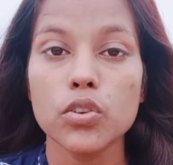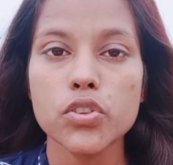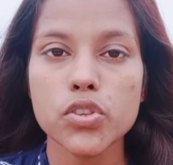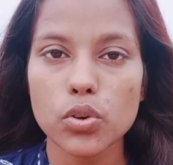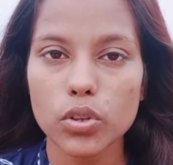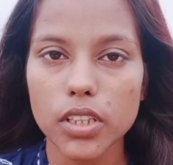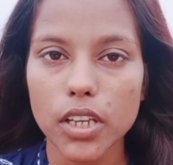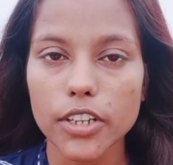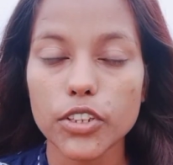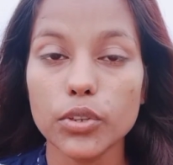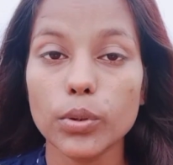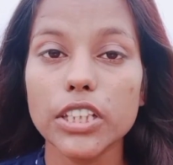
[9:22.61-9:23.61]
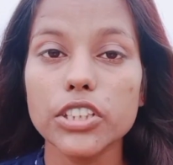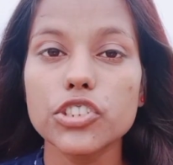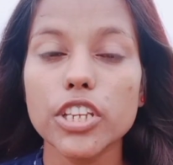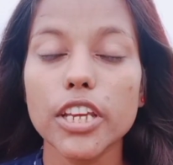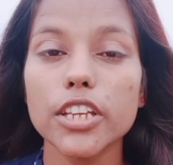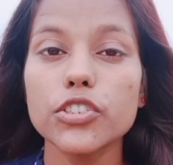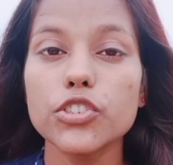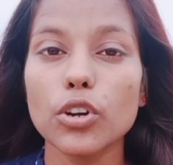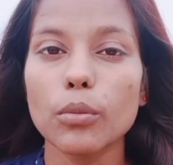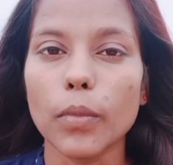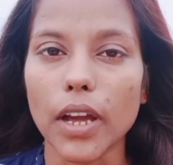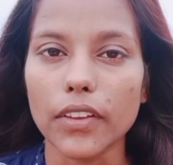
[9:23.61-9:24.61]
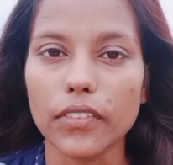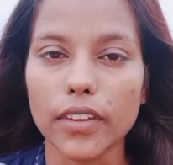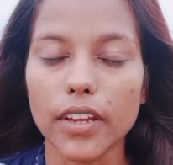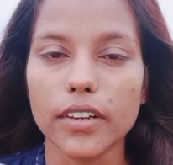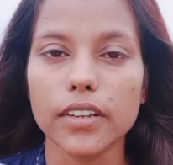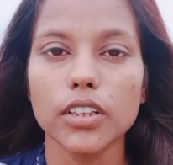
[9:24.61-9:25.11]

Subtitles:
so that you can change your mindset,